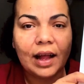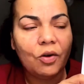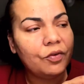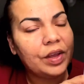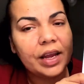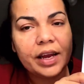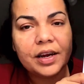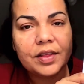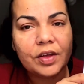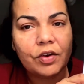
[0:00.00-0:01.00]
over
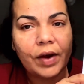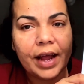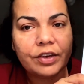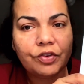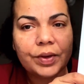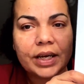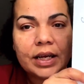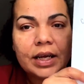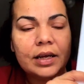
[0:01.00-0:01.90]
here, the graduate.